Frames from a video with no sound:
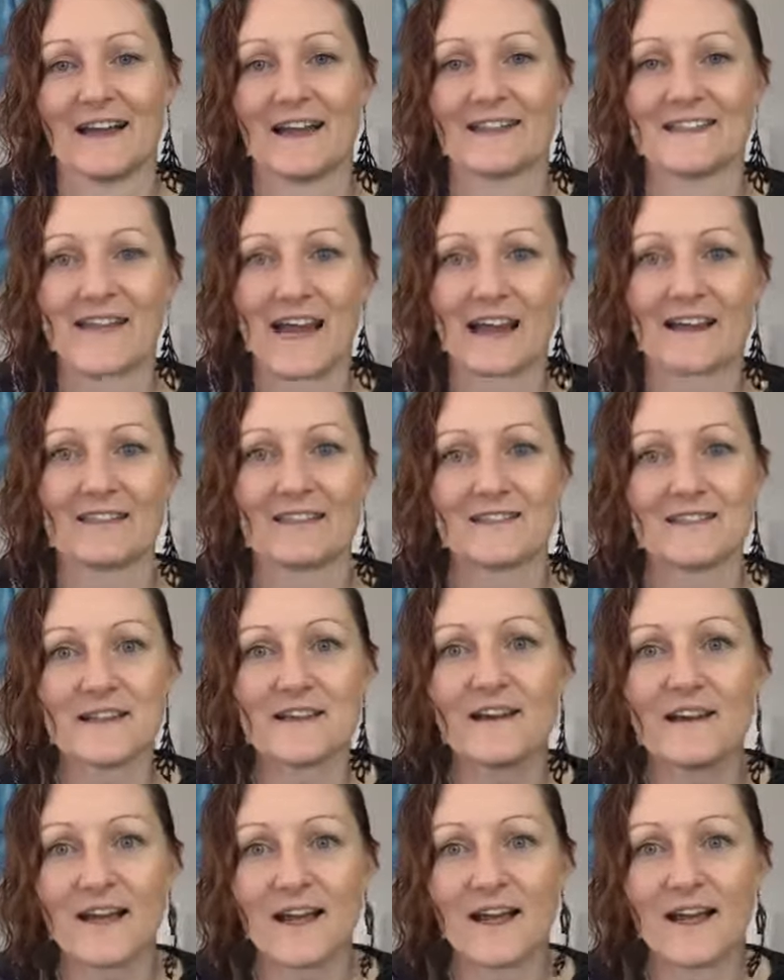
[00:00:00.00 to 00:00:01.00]
And take the
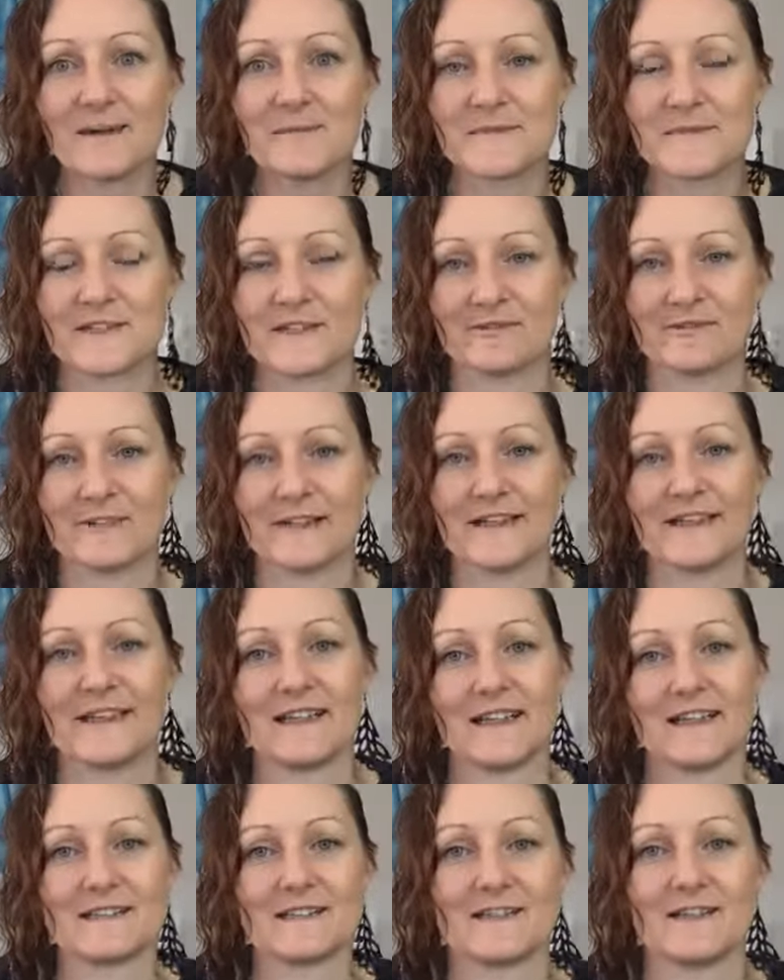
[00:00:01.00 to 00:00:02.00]
time to really
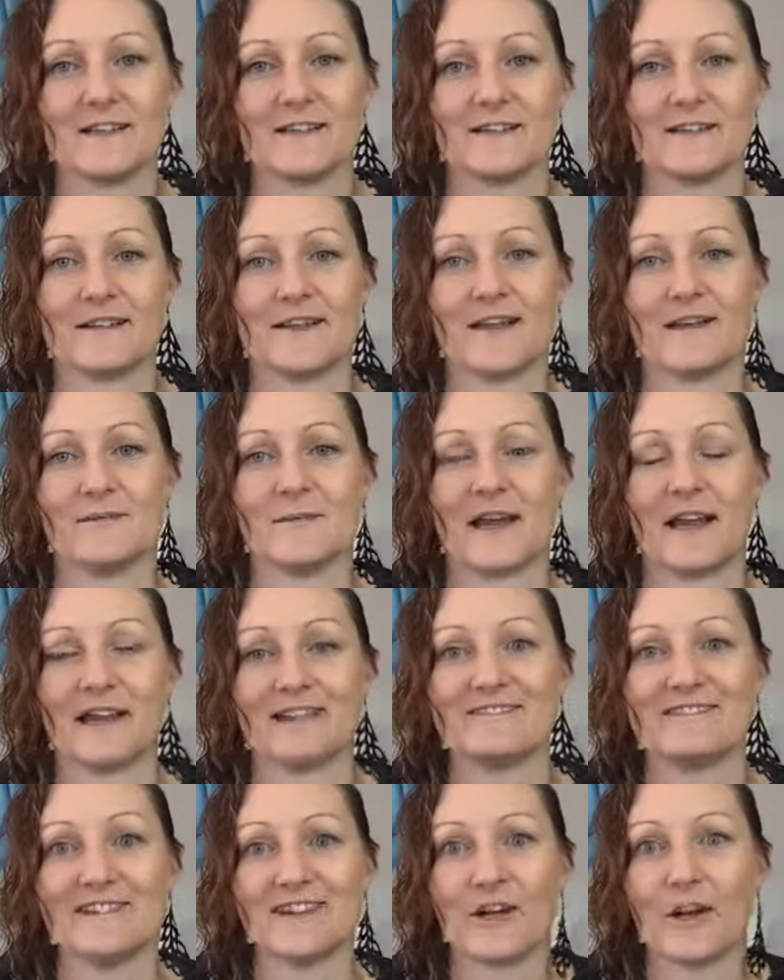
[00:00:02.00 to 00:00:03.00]
get to know them
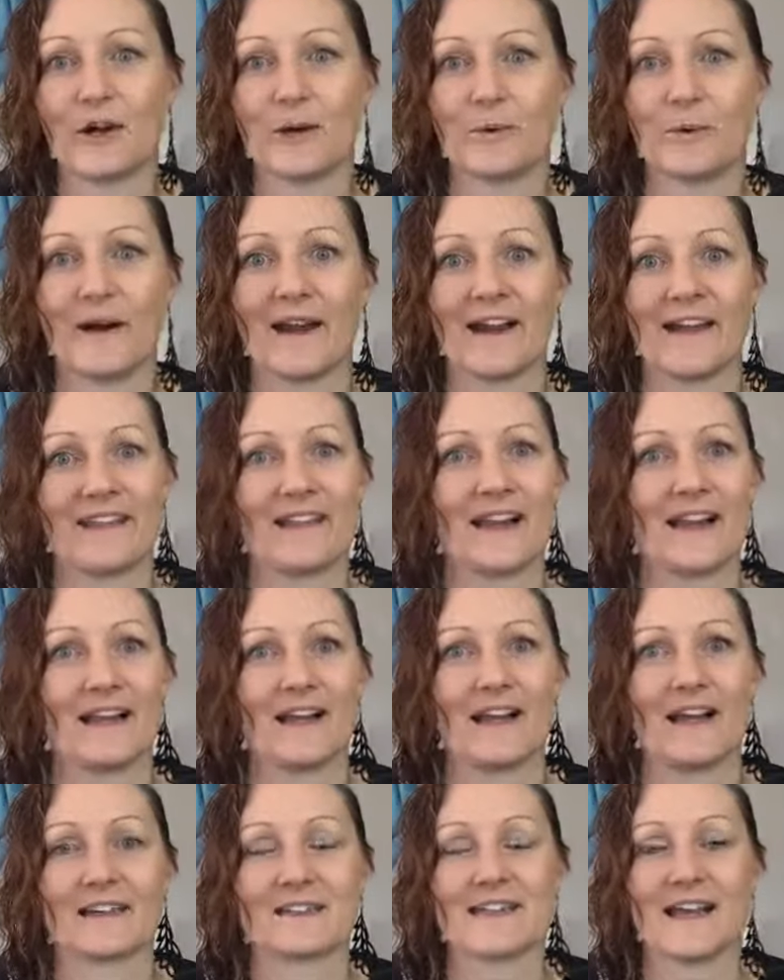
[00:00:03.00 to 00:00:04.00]
and know where they
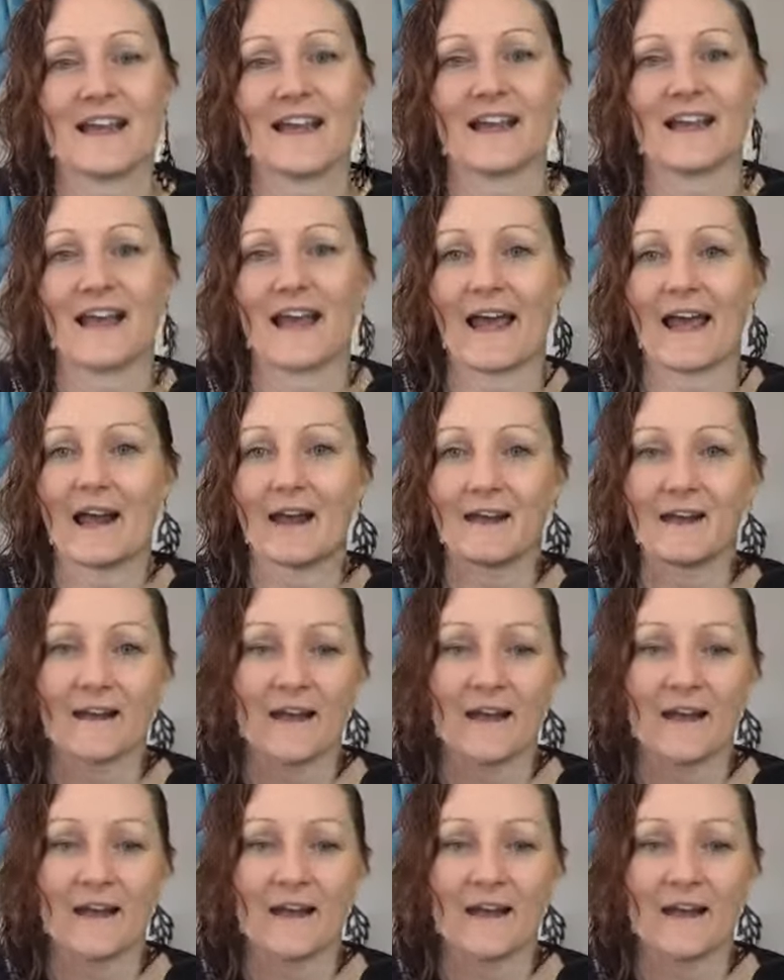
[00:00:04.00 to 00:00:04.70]
like to hang out